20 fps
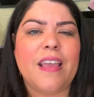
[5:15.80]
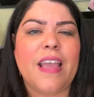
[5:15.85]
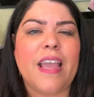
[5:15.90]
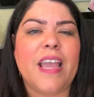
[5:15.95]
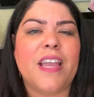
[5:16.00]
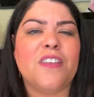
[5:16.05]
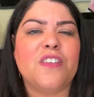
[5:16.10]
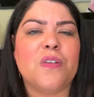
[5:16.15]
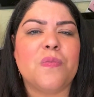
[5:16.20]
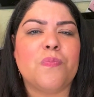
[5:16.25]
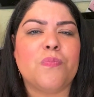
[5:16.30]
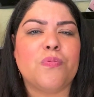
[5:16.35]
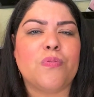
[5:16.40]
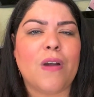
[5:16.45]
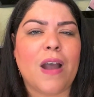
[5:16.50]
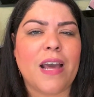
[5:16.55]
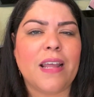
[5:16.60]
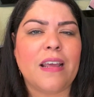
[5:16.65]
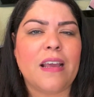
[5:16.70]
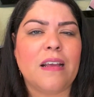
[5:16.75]
and your
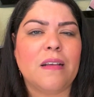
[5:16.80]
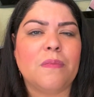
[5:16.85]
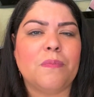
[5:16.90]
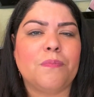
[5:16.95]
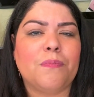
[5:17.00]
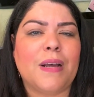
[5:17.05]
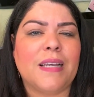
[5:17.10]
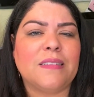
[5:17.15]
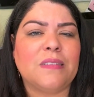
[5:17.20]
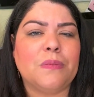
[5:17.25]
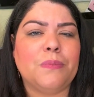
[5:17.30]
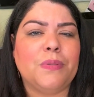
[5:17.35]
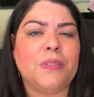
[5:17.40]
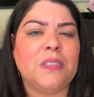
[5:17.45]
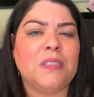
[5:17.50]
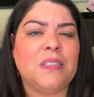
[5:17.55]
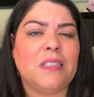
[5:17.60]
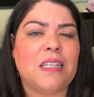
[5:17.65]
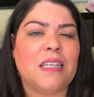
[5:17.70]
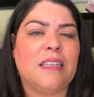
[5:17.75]
product
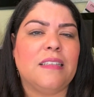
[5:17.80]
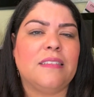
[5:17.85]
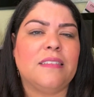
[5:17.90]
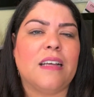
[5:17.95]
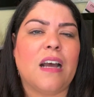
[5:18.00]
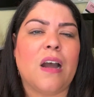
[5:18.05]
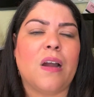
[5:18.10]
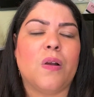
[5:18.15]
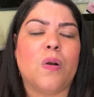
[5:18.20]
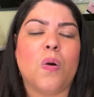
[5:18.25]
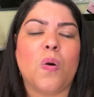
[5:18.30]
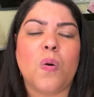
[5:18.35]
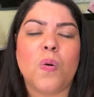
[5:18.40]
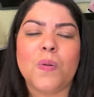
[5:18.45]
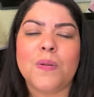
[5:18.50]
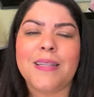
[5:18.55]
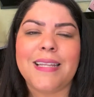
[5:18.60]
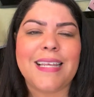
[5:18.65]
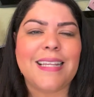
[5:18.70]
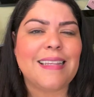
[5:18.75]
possibilities are
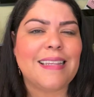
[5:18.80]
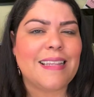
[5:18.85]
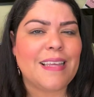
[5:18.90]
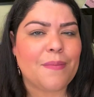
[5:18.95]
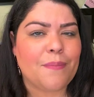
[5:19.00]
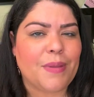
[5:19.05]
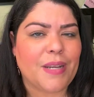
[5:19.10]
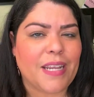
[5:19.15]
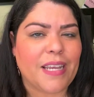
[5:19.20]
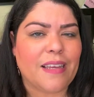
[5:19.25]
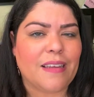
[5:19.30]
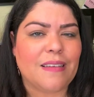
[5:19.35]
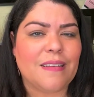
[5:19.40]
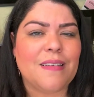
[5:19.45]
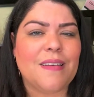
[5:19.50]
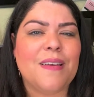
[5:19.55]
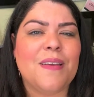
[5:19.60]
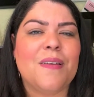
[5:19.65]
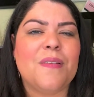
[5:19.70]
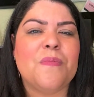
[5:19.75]
only limited
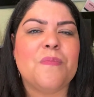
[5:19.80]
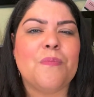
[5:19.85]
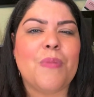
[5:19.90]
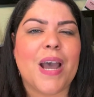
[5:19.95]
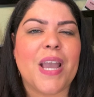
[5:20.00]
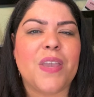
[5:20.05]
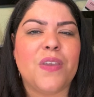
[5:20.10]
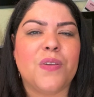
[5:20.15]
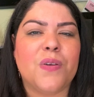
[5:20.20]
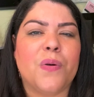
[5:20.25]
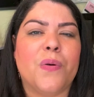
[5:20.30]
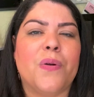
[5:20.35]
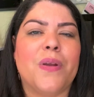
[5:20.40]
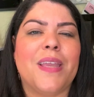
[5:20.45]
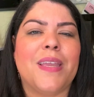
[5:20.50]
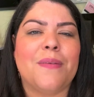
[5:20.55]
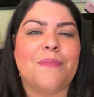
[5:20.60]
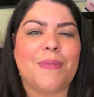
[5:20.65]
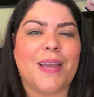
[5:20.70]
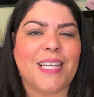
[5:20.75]
by
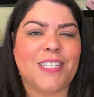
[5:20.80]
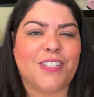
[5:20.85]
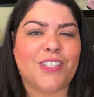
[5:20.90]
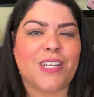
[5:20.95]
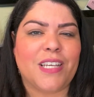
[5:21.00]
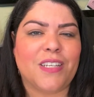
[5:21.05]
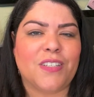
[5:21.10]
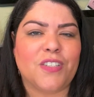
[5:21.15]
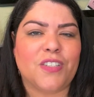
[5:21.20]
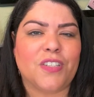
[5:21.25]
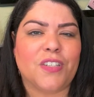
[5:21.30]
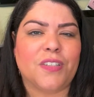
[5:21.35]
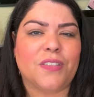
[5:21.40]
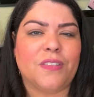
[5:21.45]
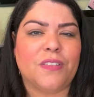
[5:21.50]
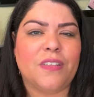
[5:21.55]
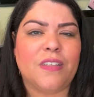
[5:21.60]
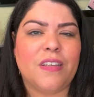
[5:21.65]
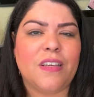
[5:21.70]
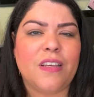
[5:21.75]
your
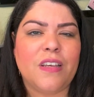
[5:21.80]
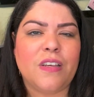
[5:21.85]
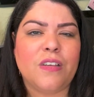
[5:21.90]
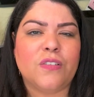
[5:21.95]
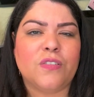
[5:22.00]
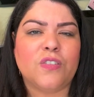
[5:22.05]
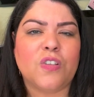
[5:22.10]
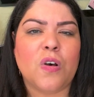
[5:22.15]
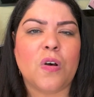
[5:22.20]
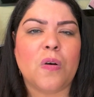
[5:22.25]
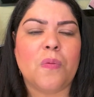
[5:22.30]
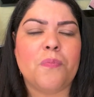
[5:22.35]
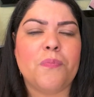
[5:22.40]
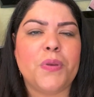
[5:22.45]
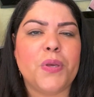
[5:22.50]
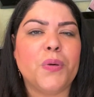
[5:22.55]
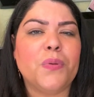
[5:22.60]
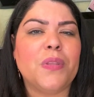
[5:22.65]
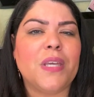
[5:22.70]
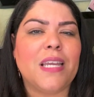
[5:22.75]
imagination. So
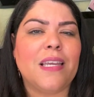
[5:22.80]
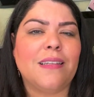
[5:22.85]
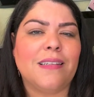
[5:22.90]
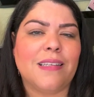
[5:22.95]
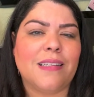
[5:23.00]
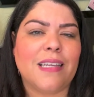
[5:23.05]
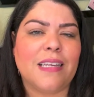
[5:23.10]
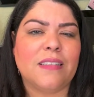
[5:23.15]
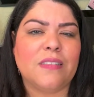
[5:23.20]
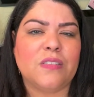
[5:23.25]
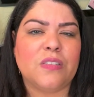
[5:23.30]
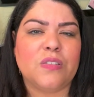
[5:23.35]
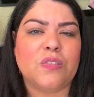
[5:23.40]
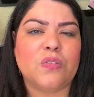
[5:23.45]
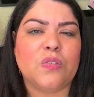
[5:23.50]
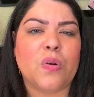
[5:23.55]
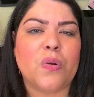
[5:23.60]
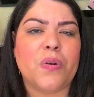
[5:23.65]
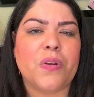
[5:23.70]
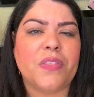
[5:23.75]
building an Etsy
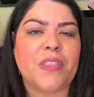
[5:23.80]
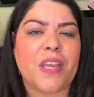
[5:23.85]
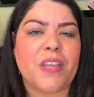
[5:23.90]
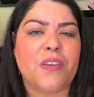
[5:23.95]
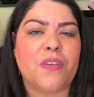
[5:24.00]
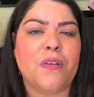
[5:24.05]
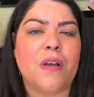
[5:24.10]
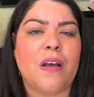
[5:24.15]
store that you